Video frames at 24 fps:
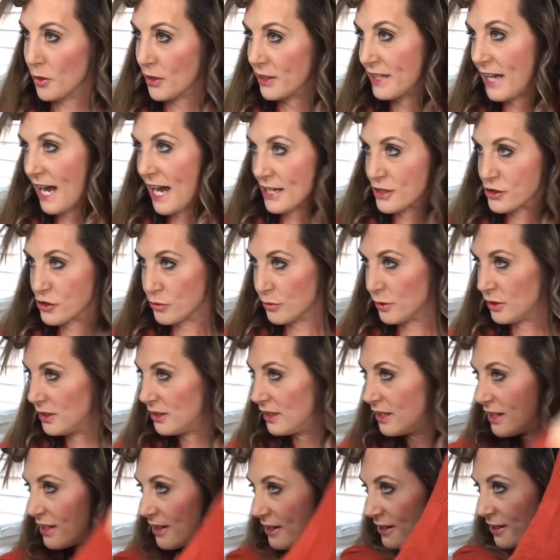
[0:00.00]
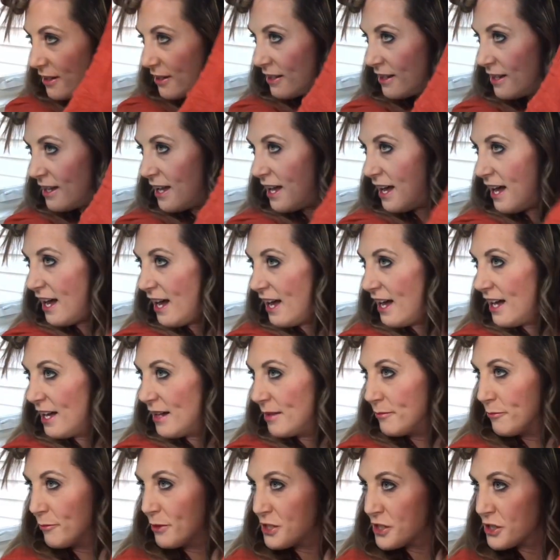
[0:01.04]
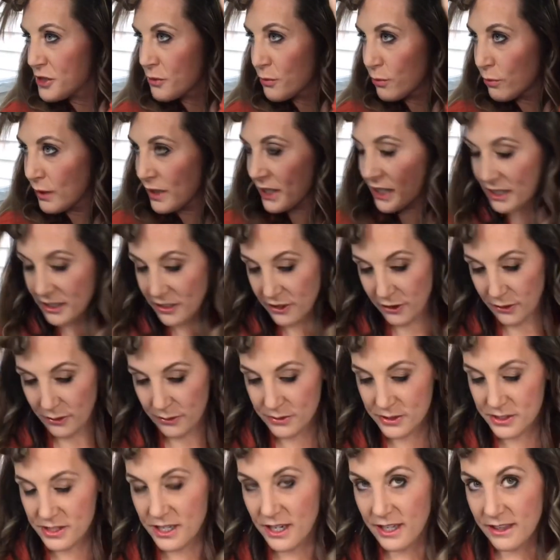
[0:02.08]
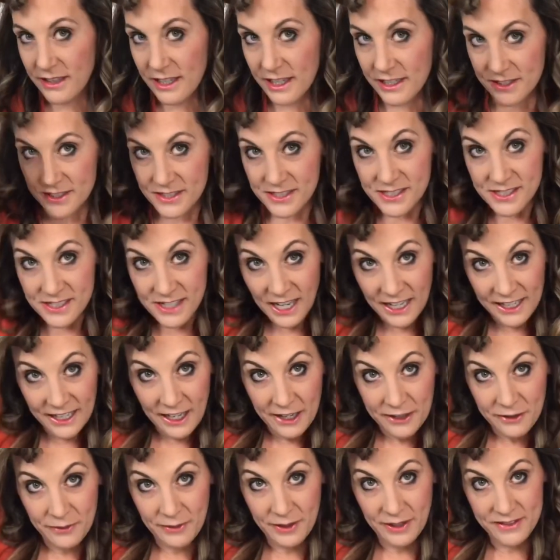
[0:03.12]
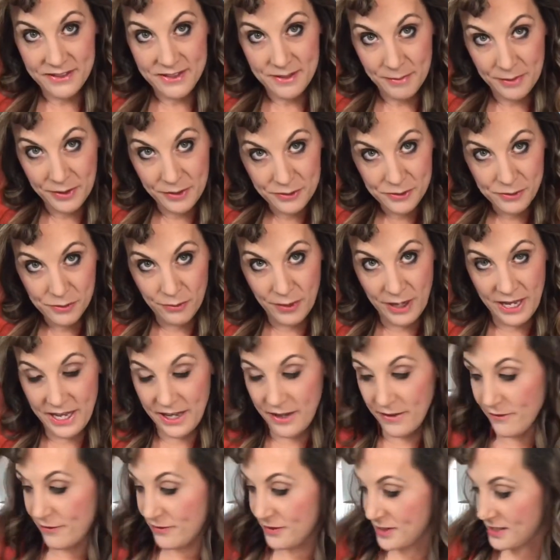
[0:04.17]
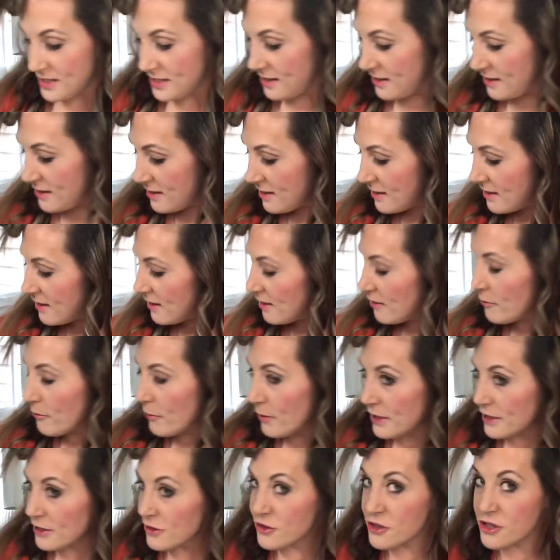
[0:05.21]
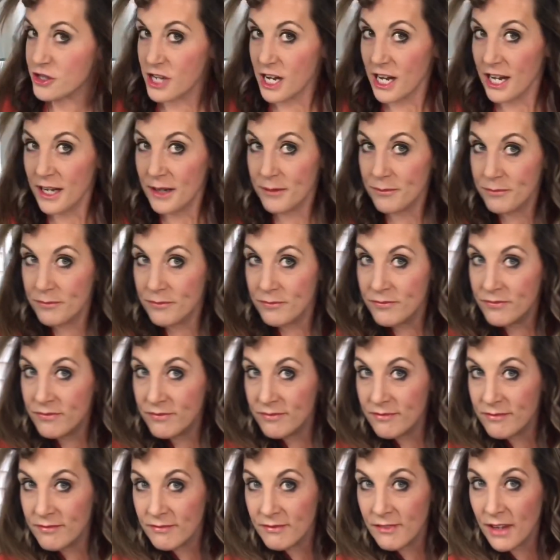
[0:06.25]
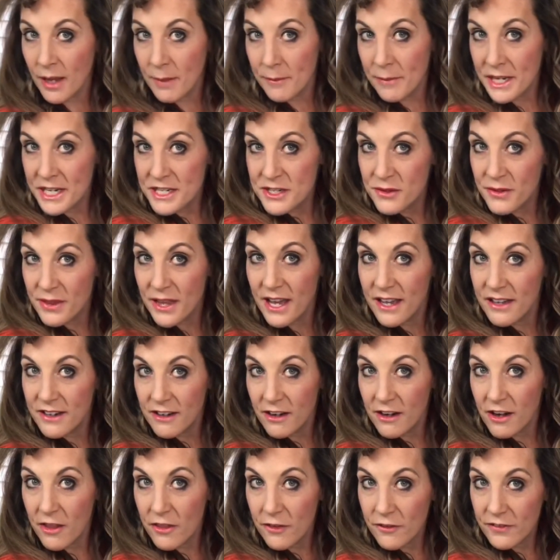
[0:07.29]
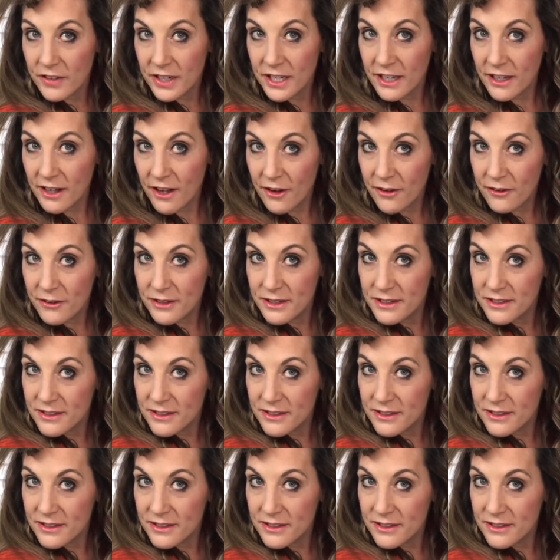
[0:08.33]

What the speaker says: casual look, which is really cute. And that's kind of how you get some of those waves, which I might do that in another video.